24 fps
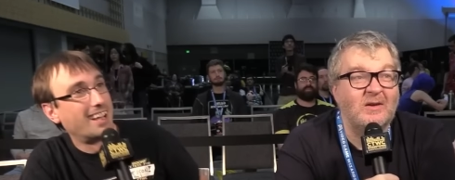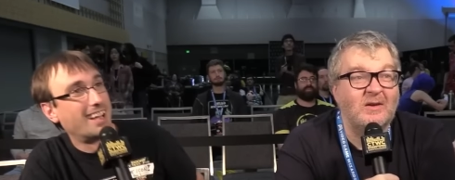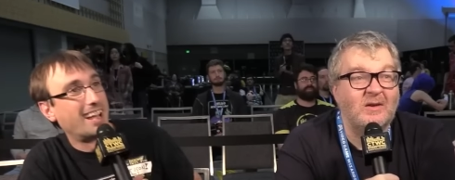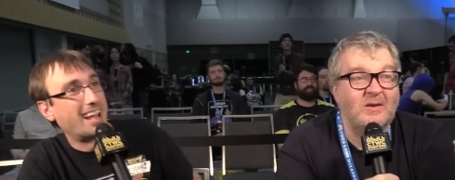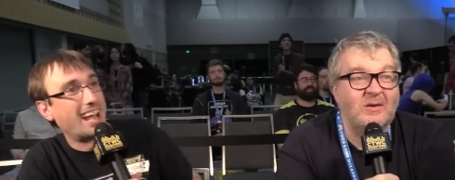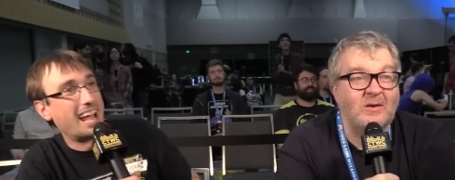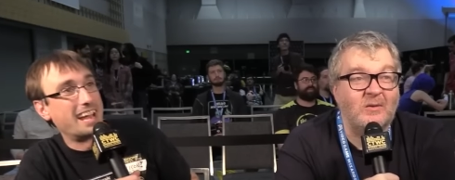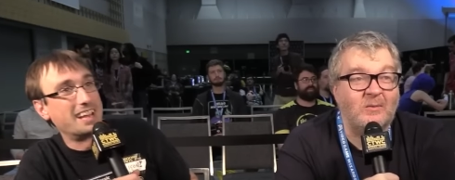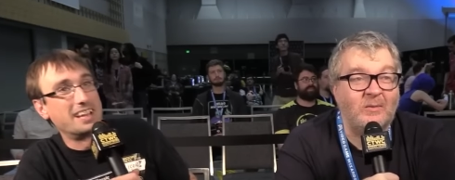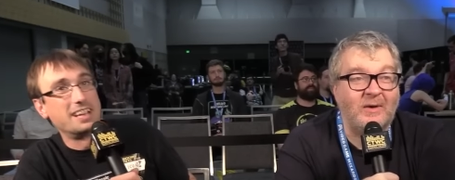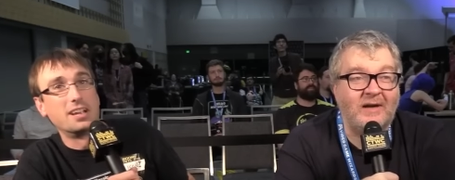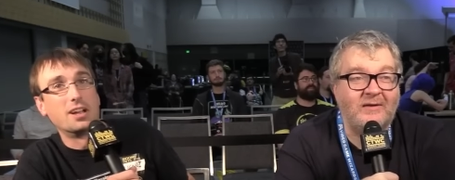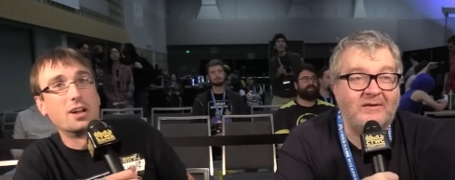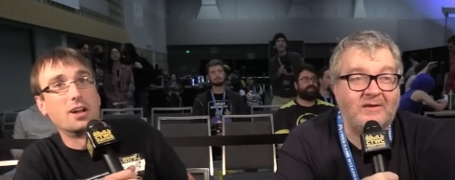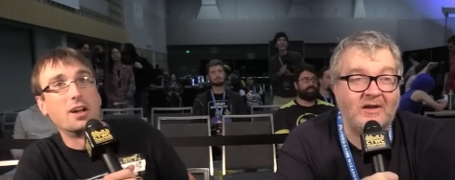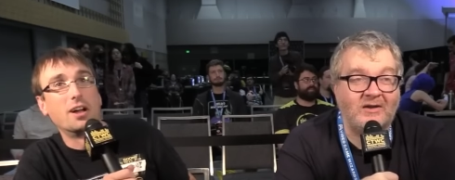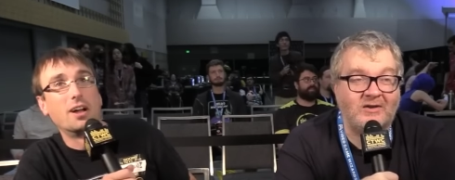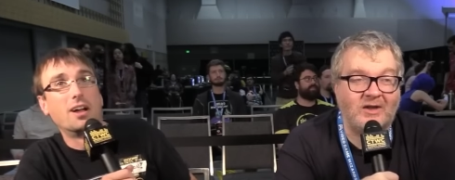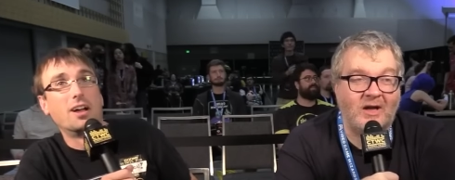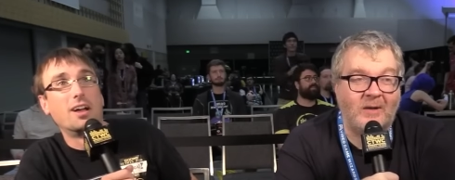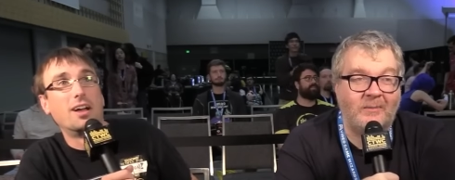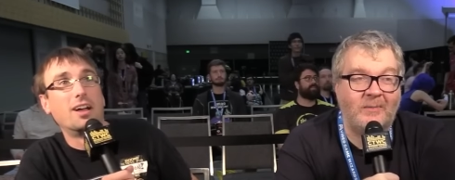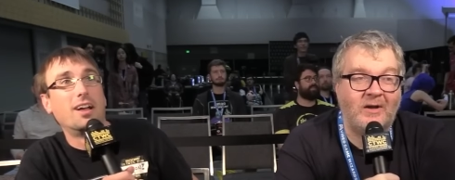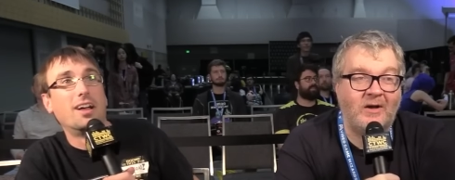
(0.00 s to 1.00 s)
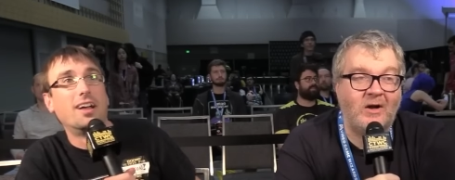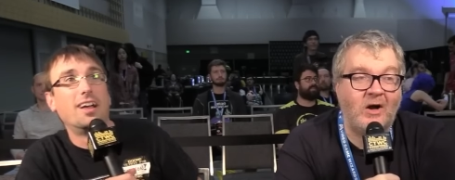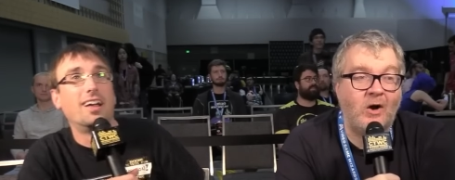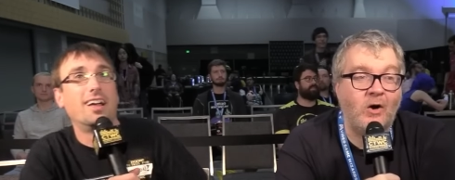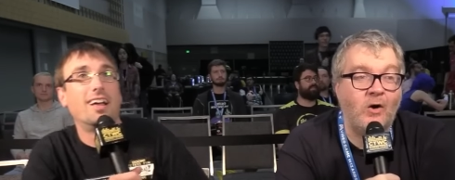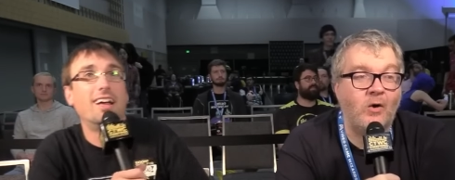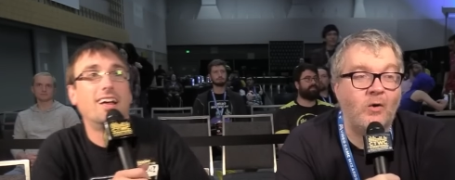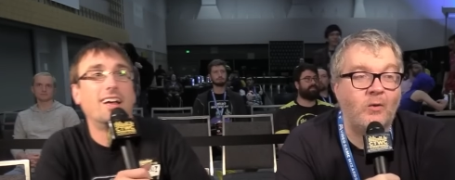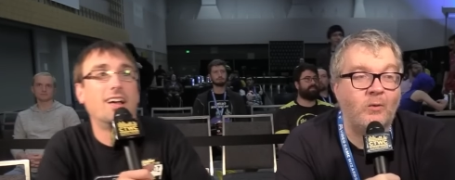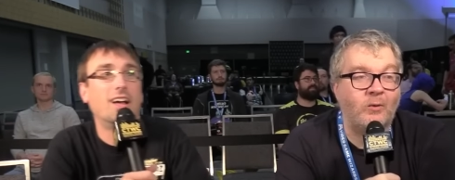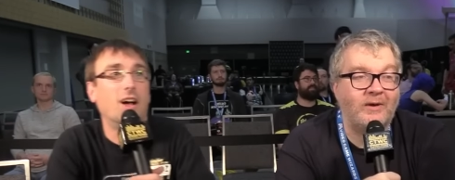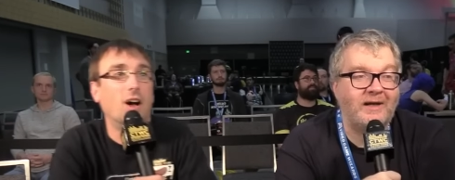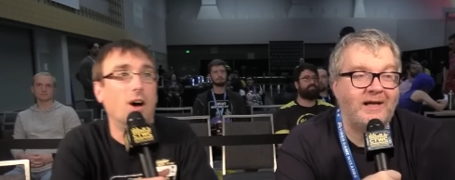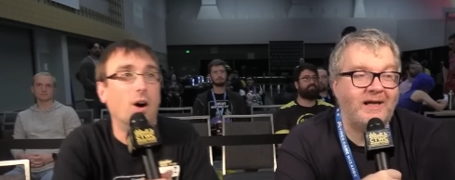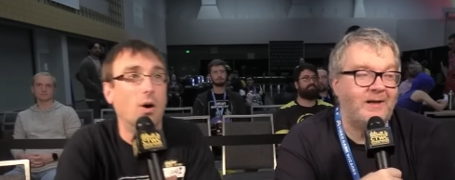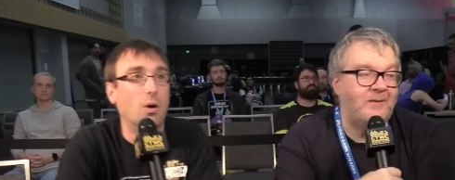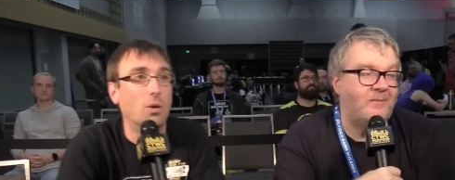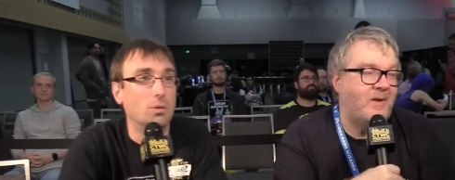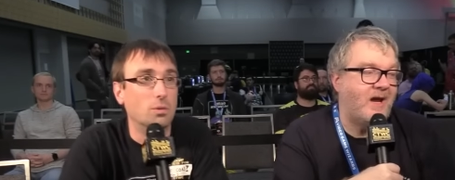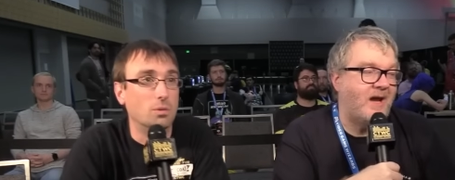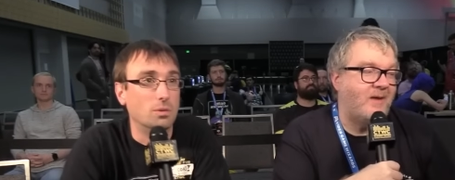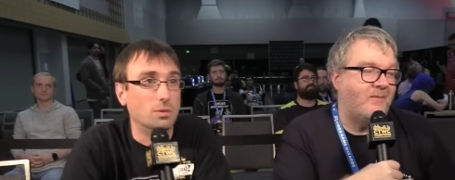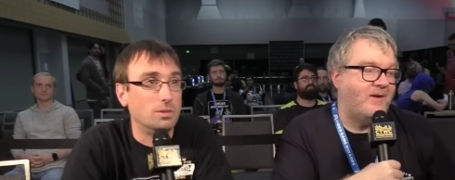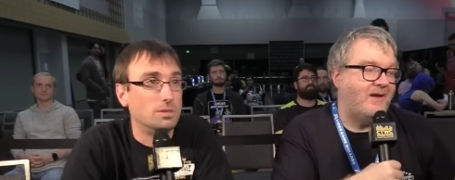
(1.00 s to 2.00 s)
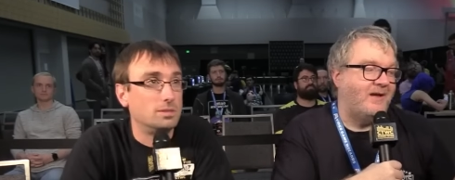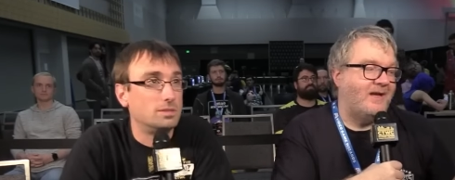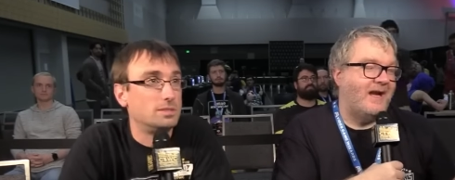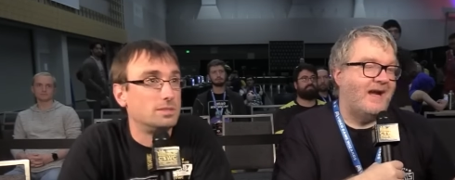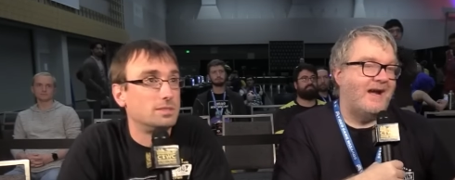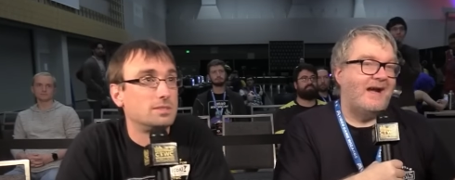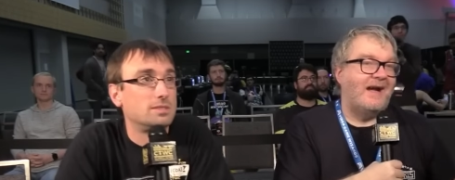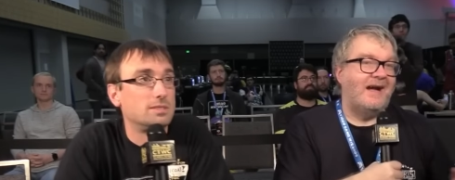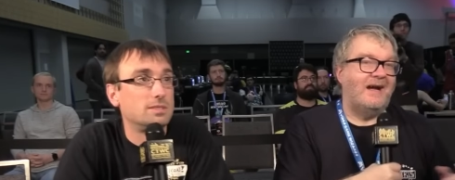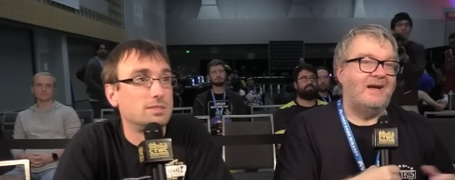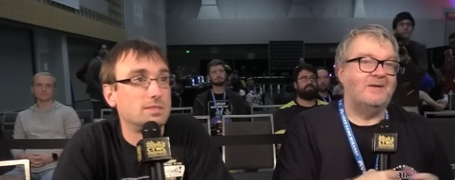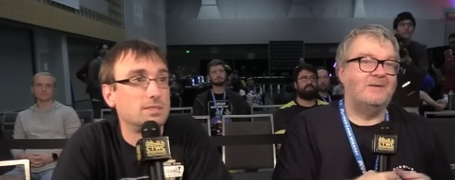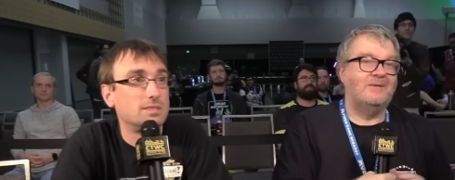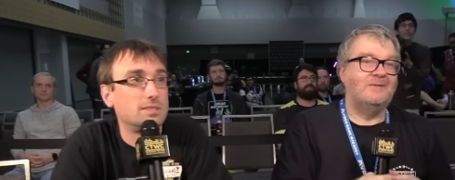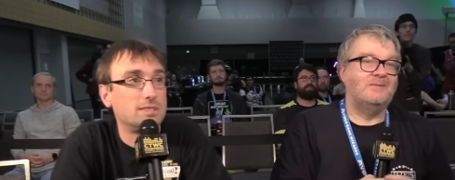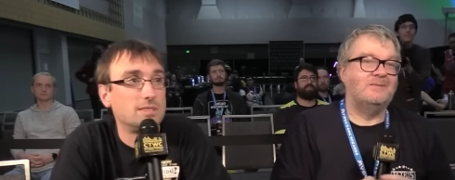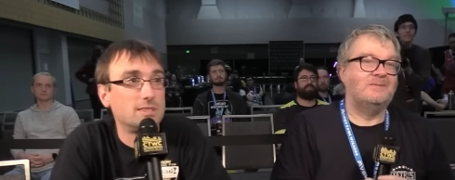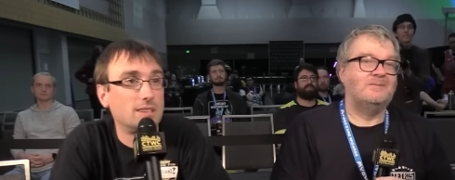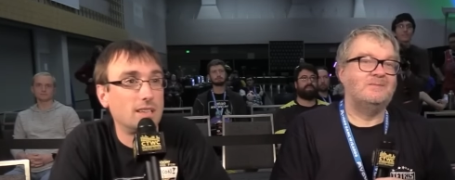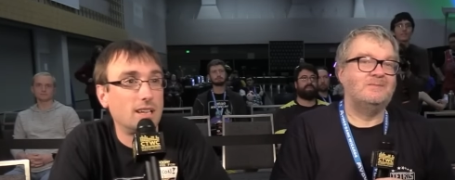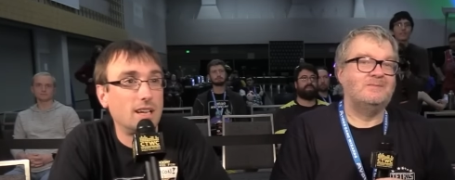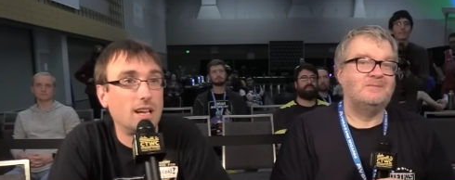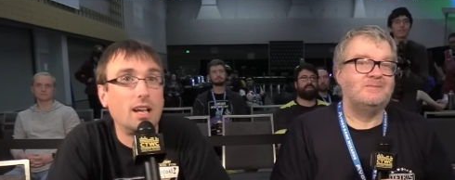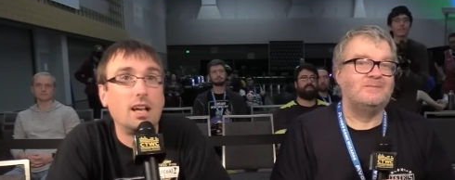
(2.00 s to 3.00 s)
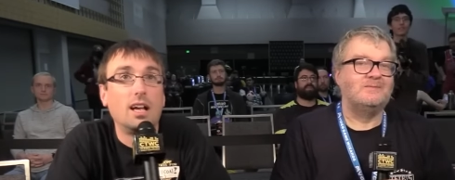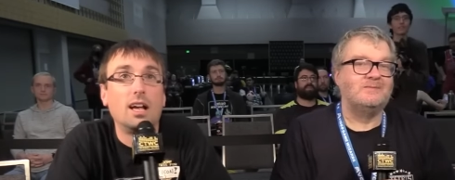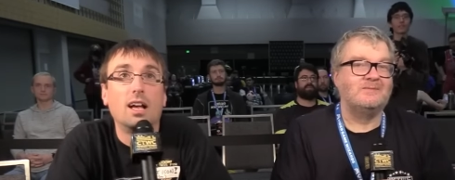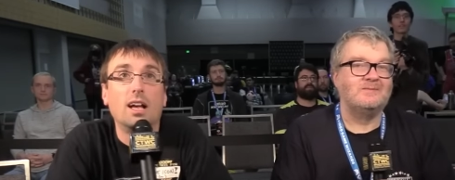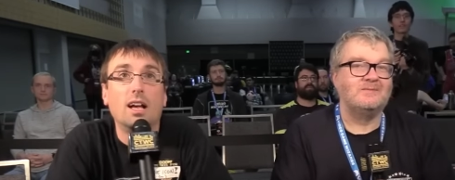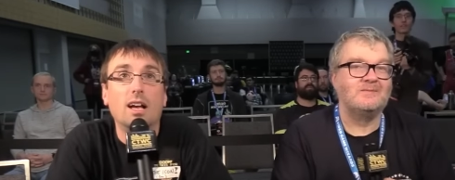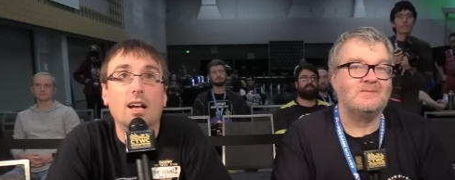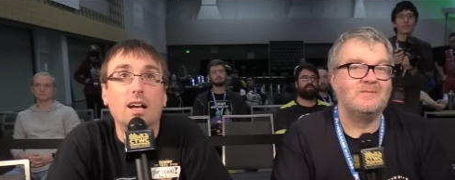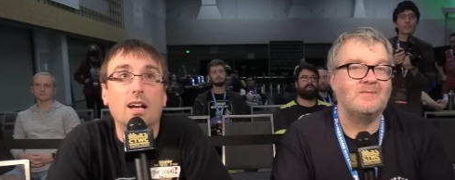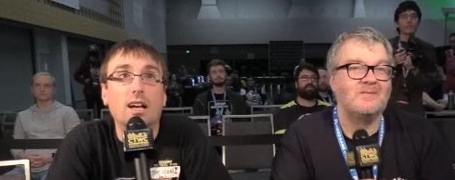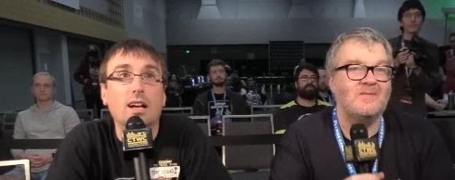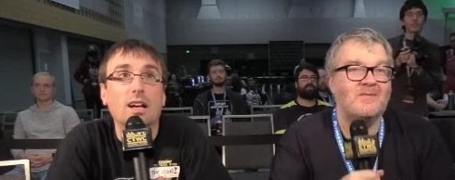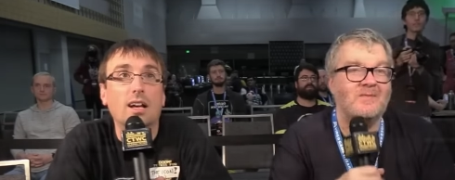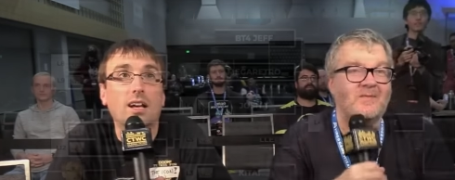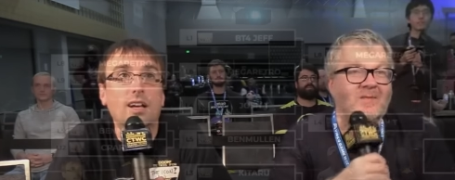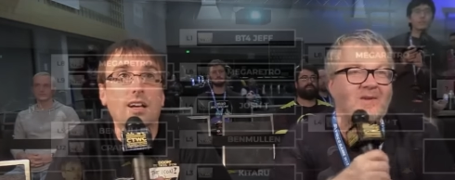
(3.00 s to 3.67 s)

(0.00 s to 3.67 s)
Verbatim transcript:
Speaker 1: any... Reed's going to jump in. Oh, Reed, baby, yeah. The Alex Kerr